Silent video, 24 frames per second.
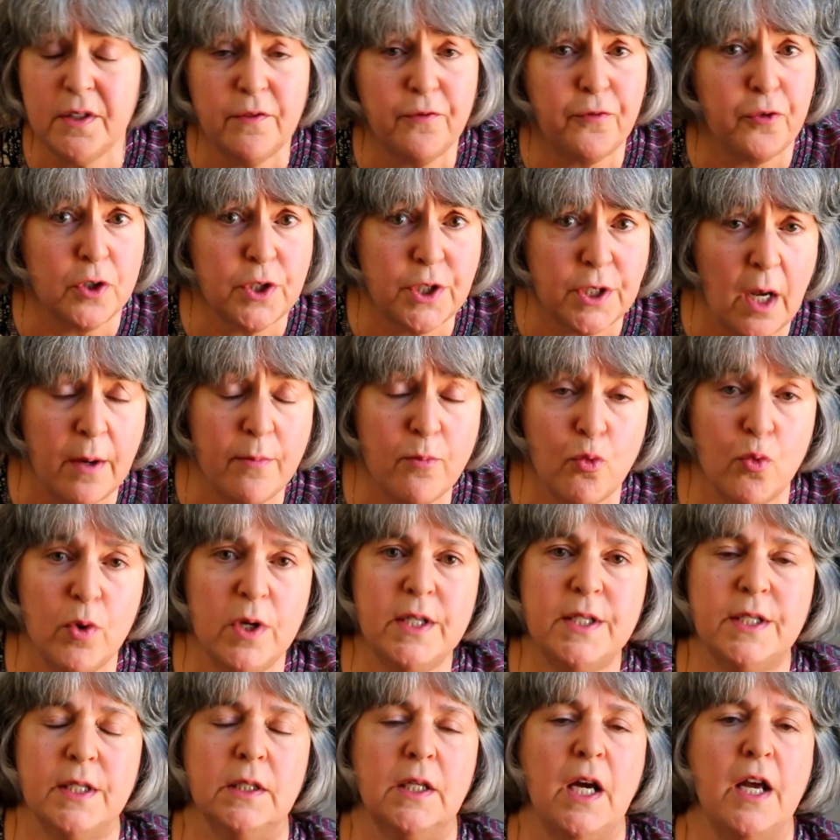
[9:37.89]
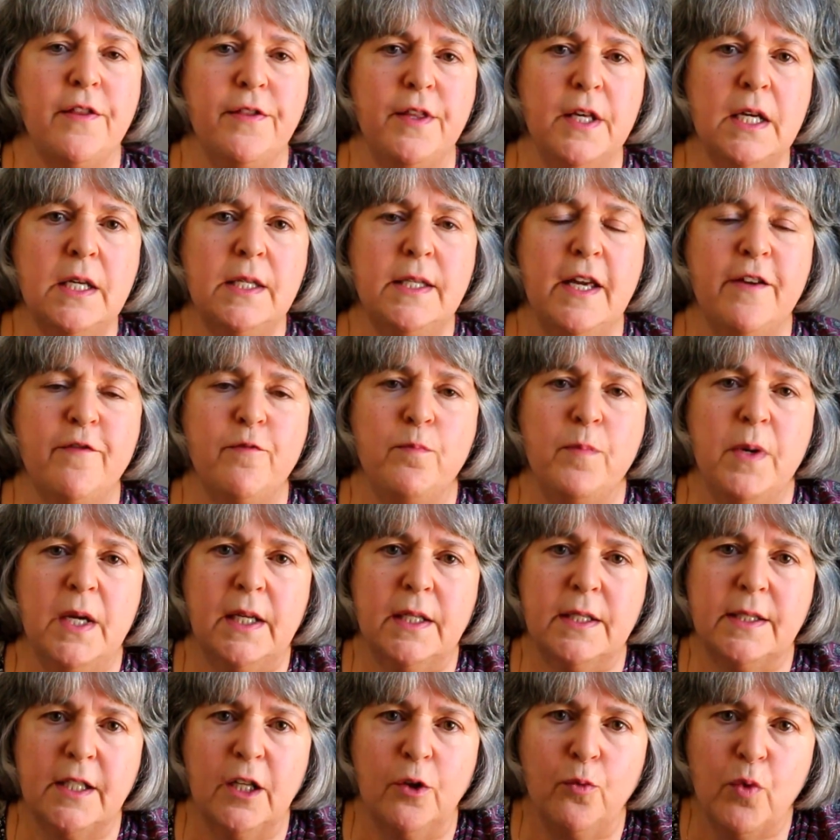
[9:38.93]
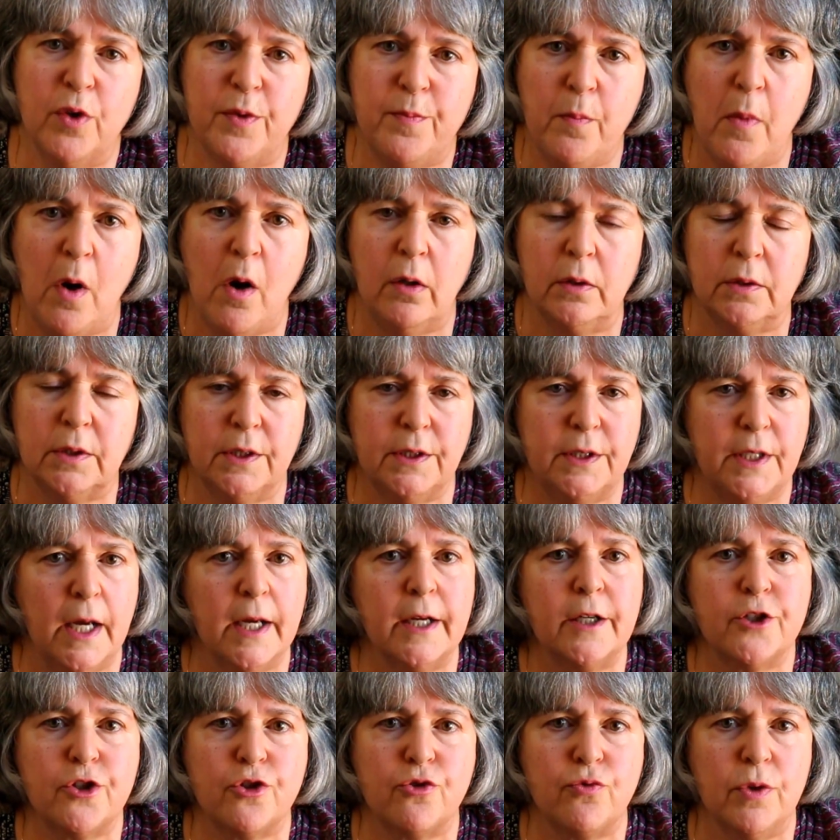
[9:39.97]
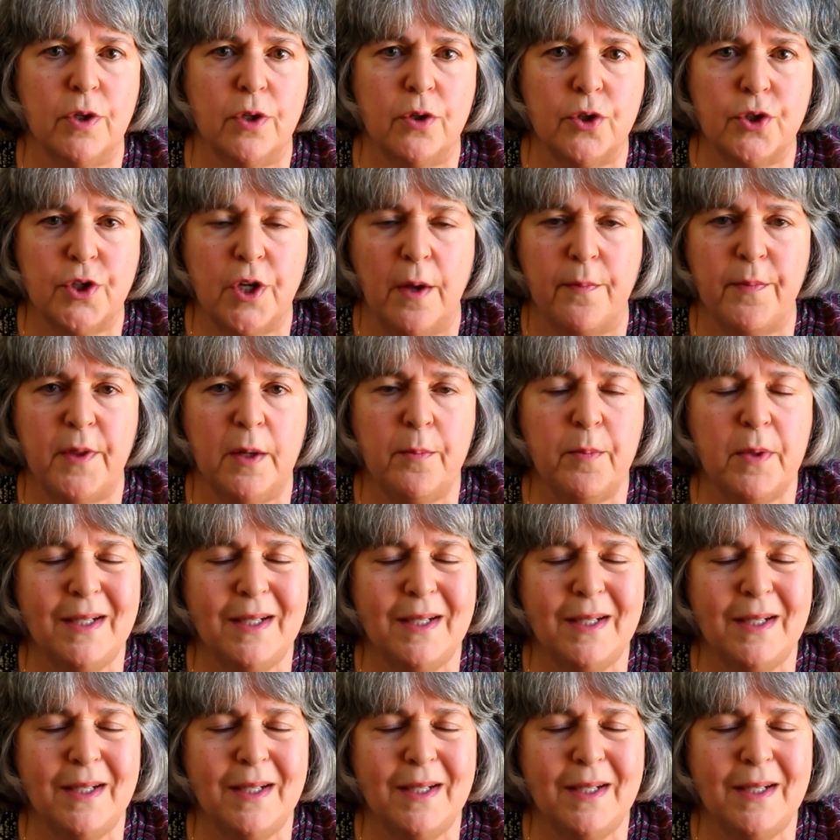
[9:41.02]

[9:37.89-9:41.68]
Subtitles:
for some reason, I think they've mixed it with maltodextrin or something,